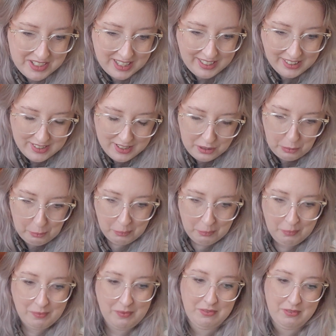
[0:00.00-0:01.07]
like some
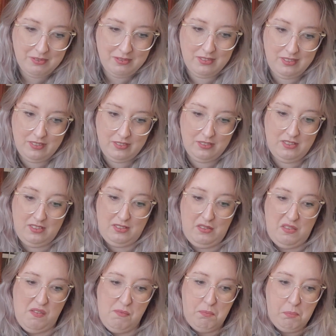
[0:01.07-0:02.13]

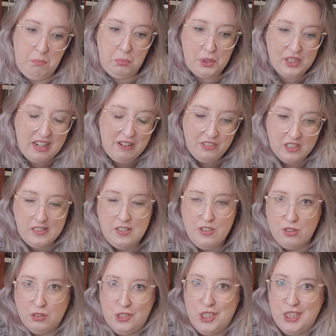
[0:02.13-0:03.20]

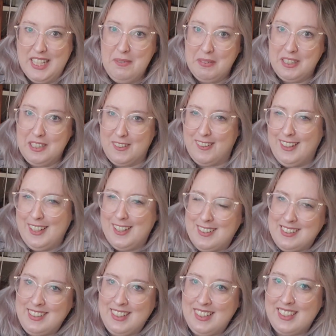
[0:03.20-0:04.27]
preferential treatment going
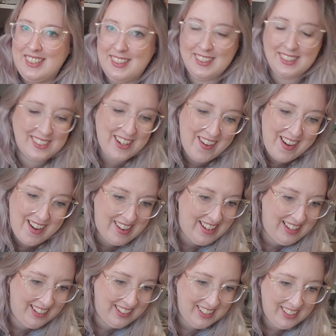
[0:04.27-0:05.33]
on here.
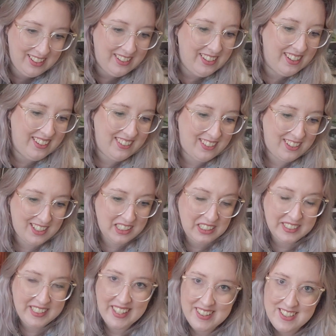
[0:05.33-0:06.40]
God. Oh,
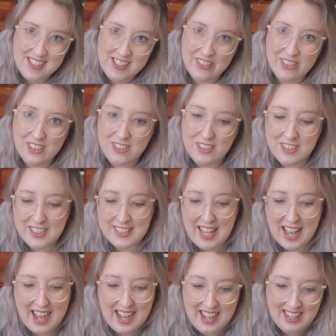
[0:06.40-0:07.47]
that's so
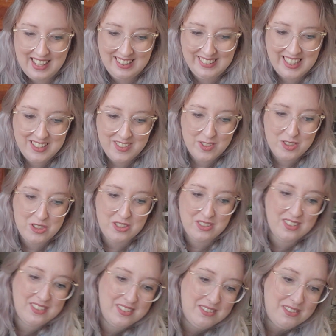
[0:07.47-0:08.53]
sad.
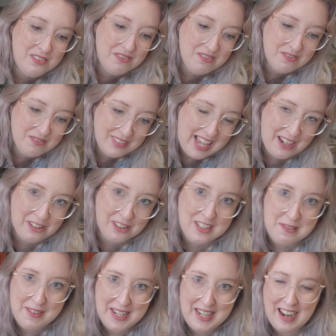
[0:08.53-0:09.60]
That
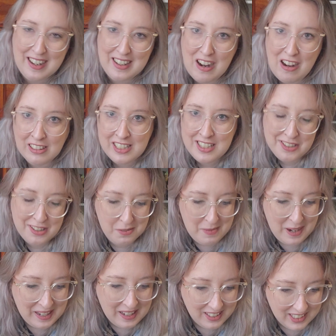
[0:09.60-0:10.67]
hurts my heart. All these hurt
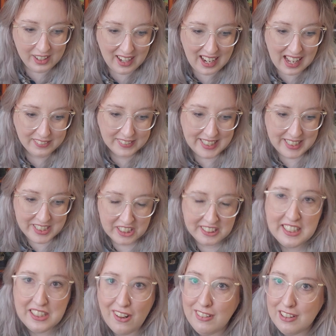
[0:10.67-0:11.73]
my heart. And like, to
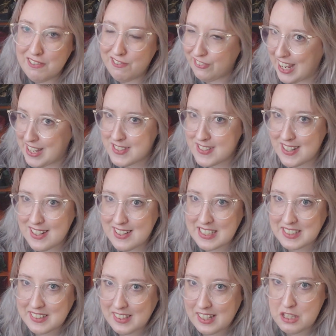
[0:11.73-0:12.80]
get all invested in
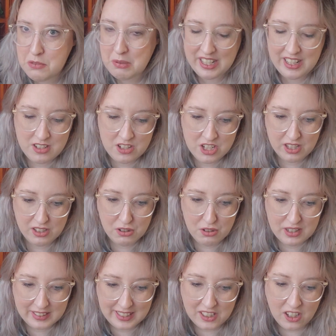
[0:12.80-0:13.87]
getting this plant too,
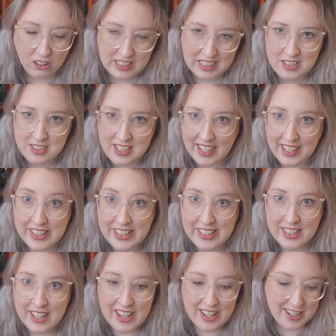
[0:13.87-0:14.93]
and like all
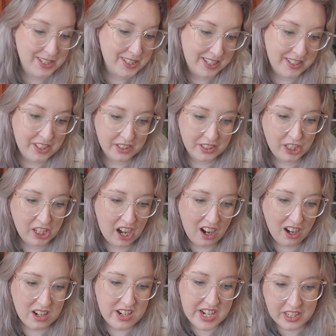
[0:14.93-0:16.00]
excited, it's in your
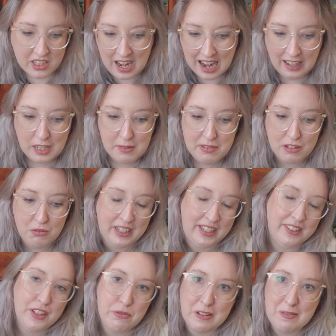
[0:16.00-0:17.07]
cart and you're talking about where
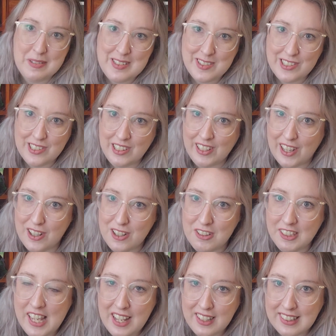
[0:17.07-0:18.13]
in the room it's gonna
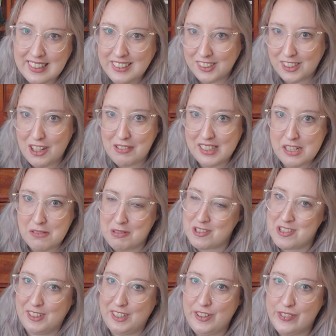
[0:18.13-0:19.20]
go, like you're already
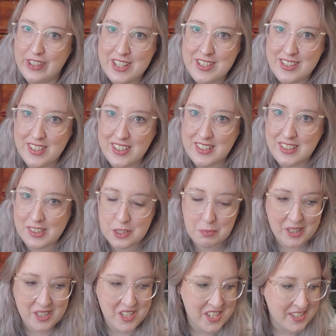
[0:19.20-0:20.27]
emotionally invested in this
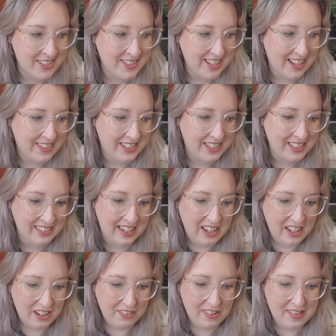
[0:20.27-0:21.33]
purchase. And then
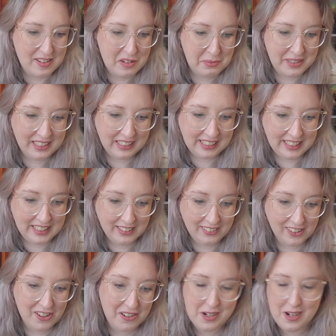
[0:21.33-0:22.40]
for him to be like,
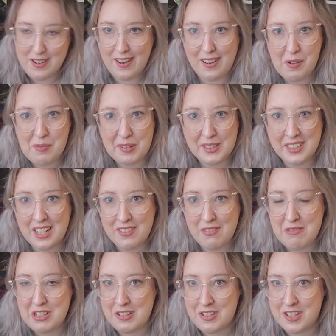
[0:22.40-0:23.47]
oh no, I'm gonna give him
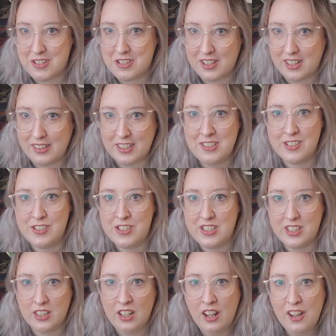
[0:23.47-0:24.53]
to the
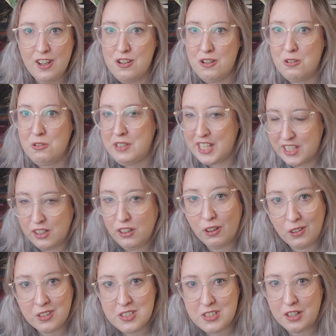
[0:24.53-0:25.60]
sister who
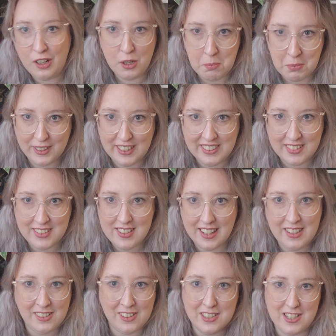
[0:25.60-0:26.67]
kills her plants
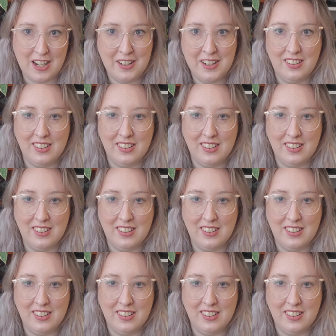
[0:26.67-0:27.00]
and could not care